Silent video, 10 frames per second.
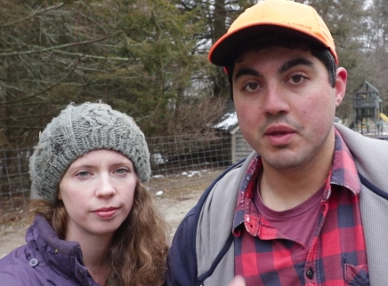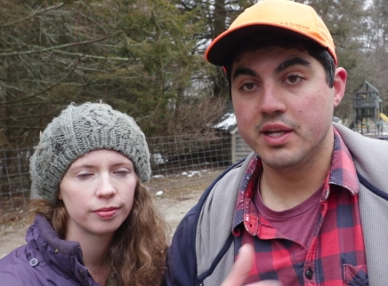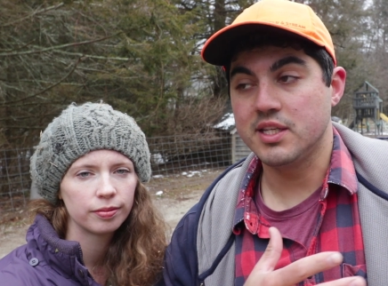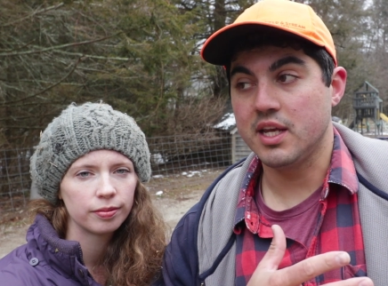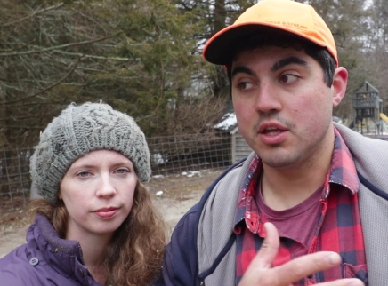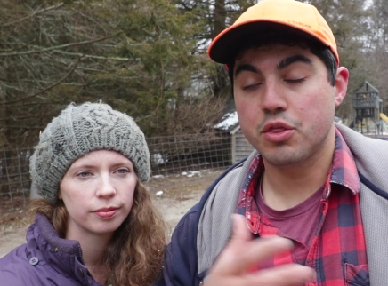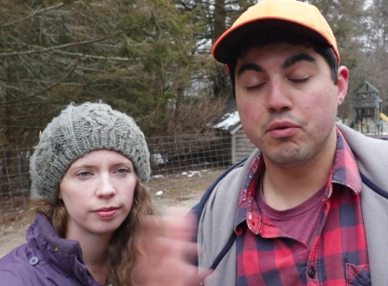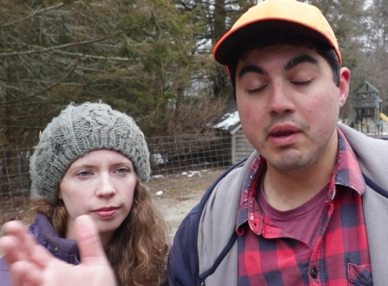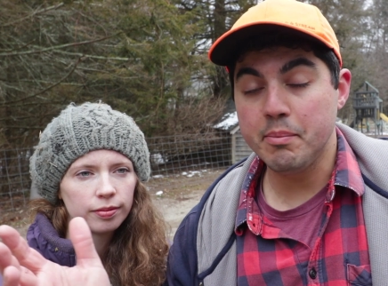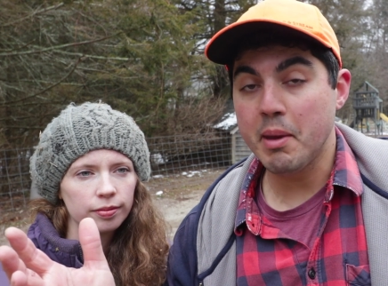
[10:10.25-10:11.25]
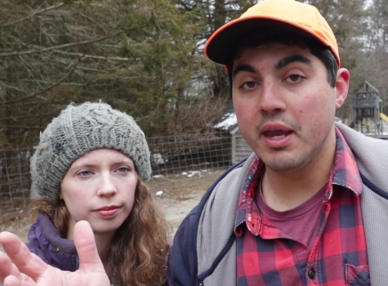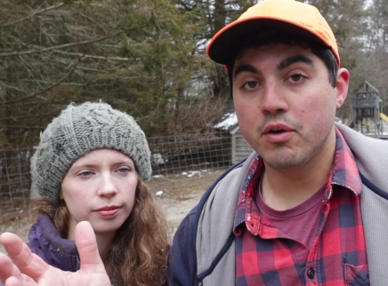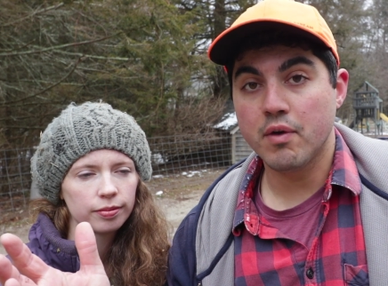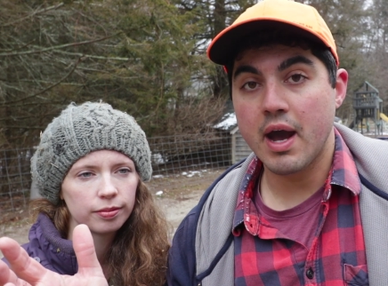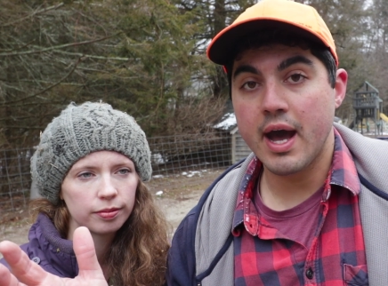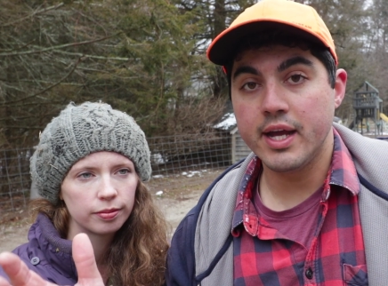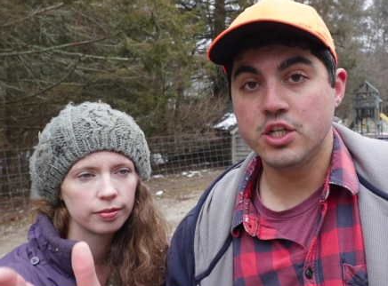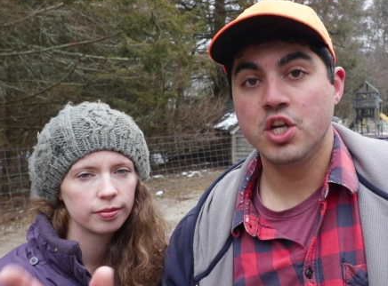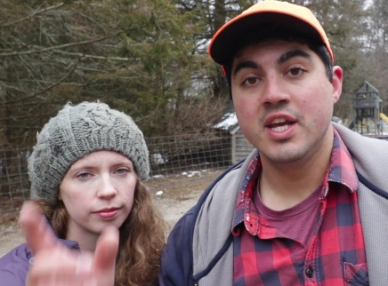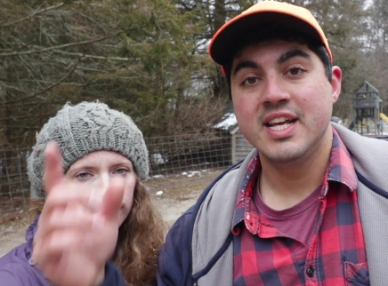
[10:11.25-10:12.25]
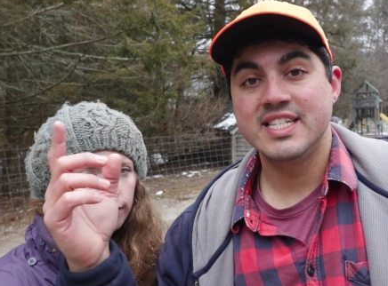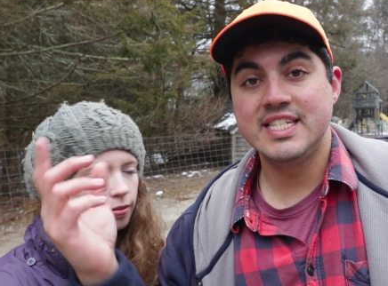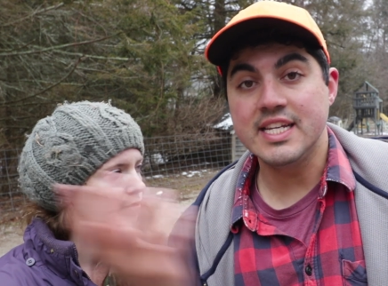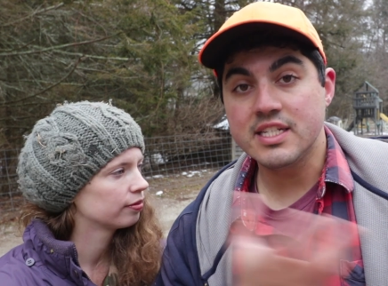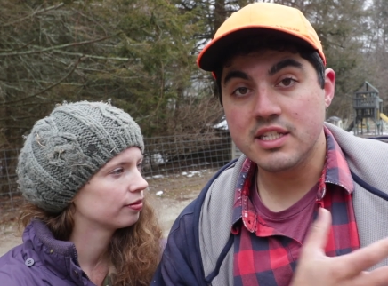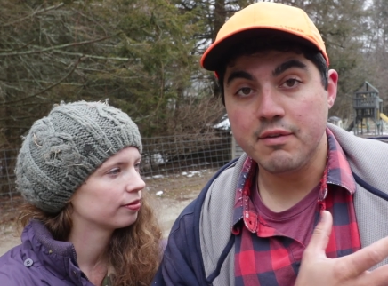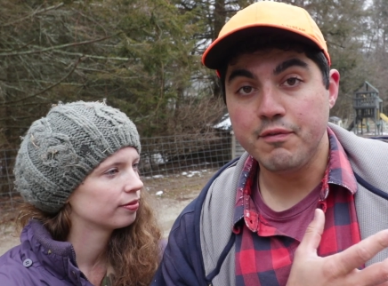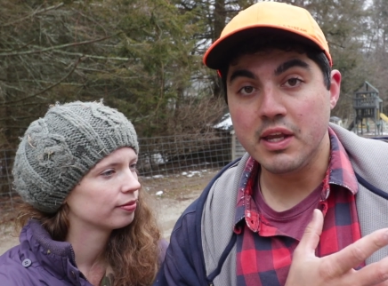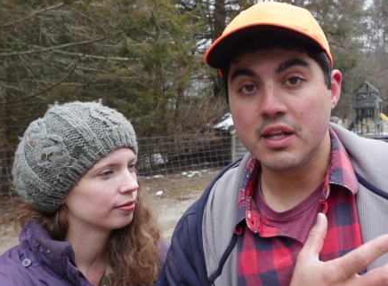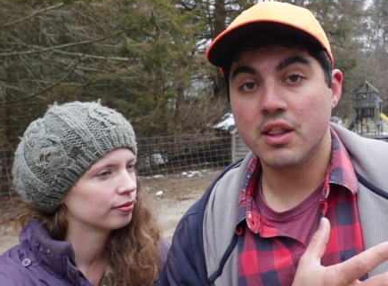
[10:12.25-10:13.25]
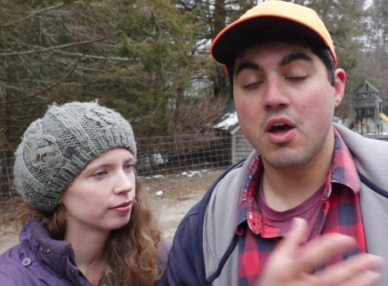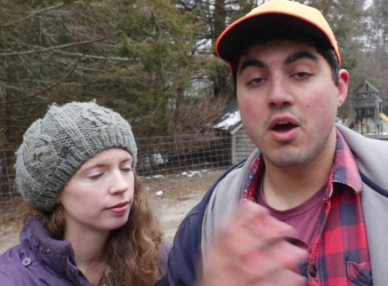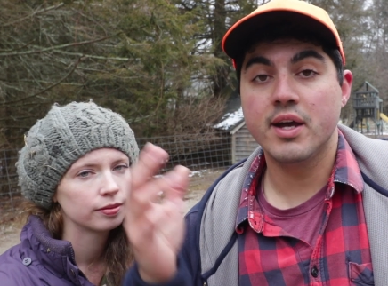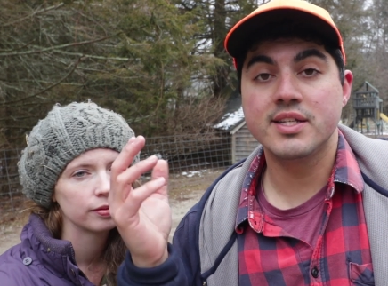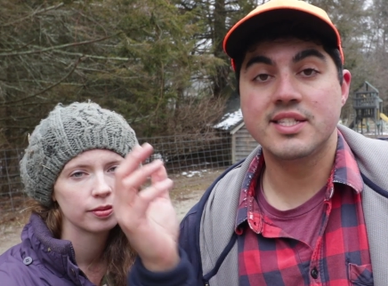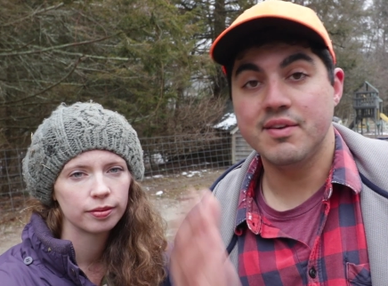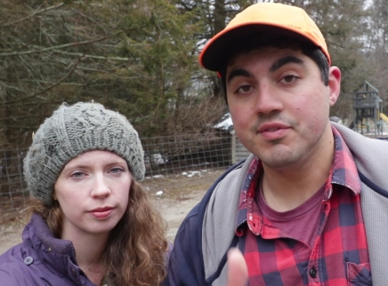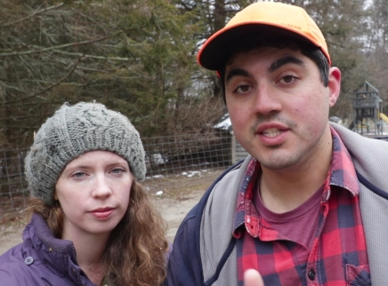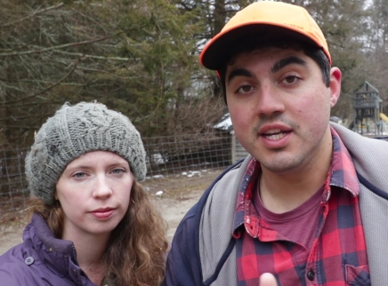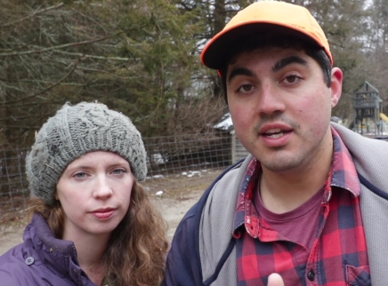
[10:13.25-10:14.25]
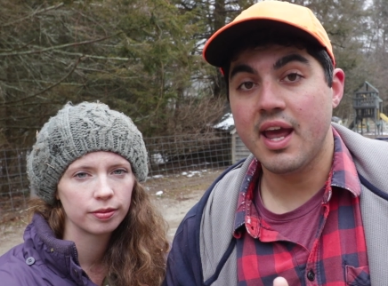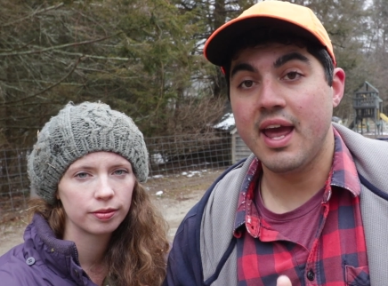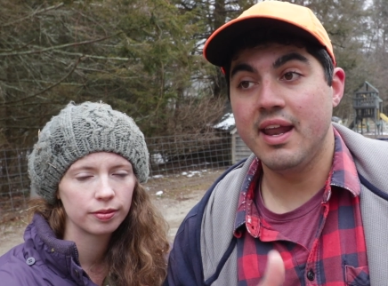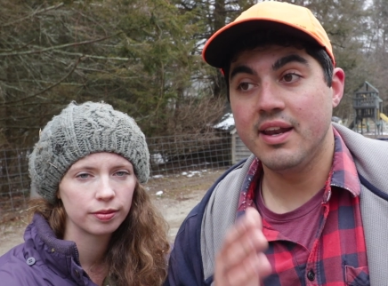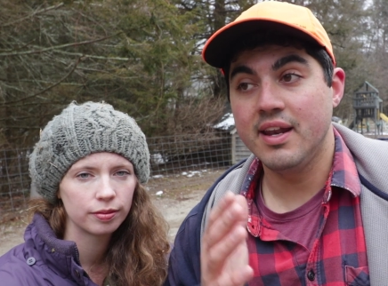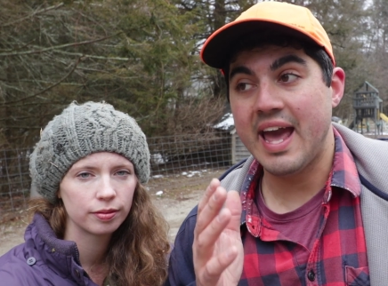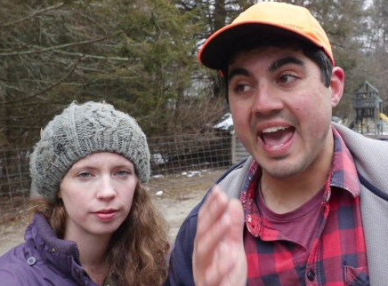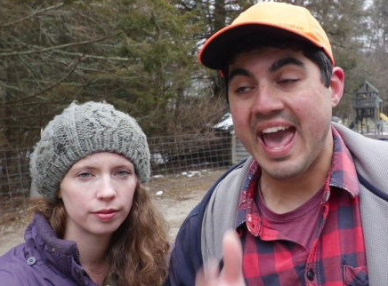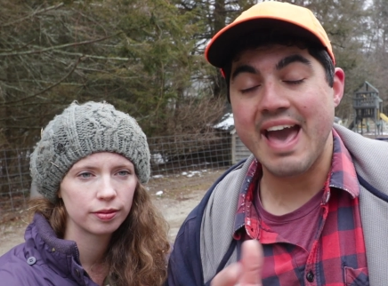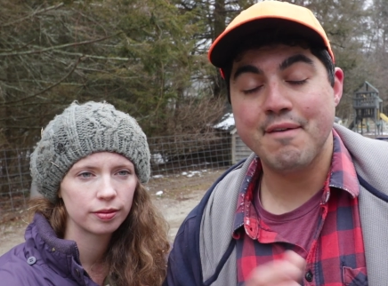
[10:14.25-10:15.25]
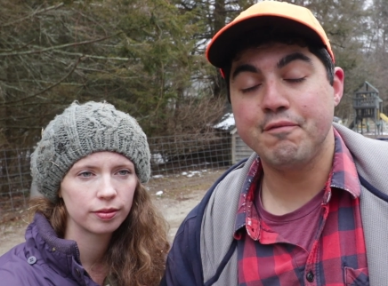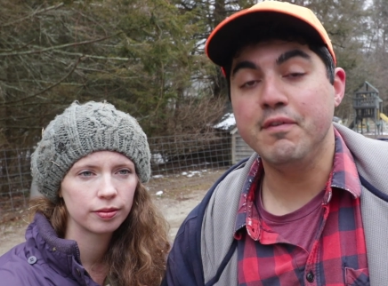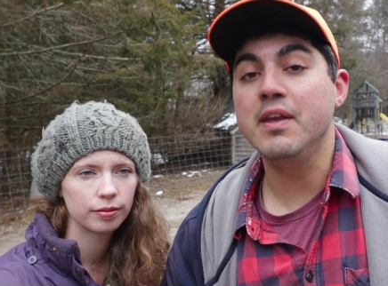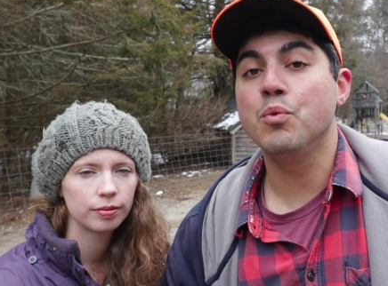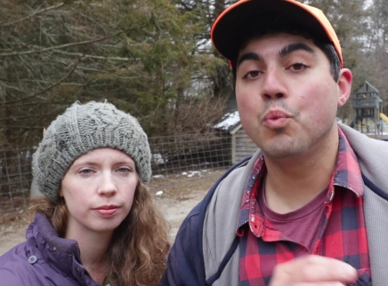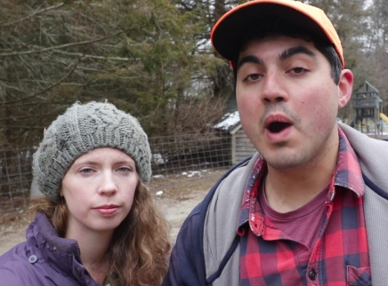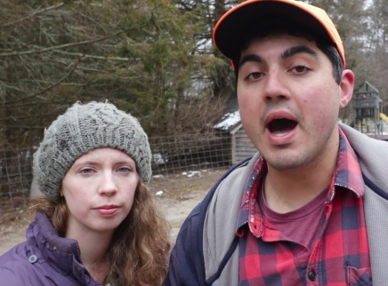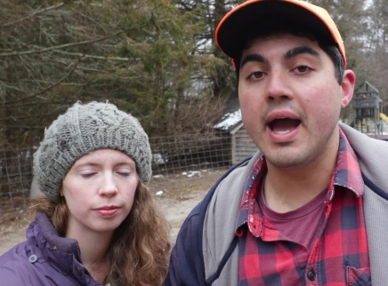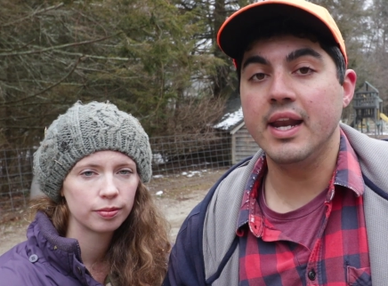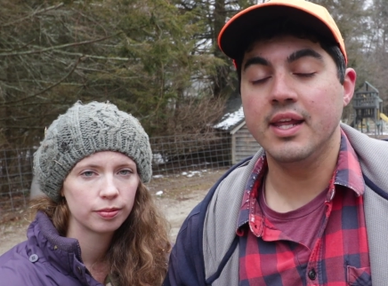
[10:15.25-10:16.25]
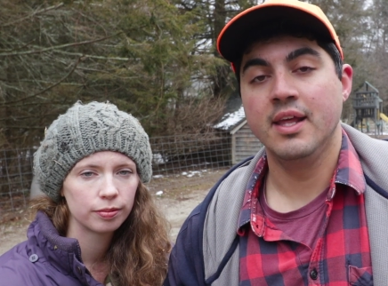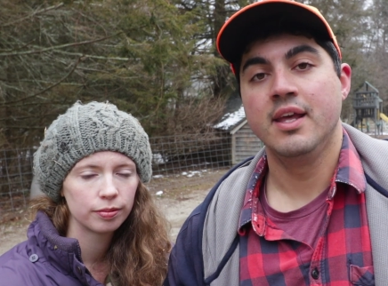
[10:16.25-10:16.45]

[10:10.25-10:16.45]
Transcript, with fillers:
Speaker 1: It's like a 3-bay garage, 60 feet long, 17.5 feet wide.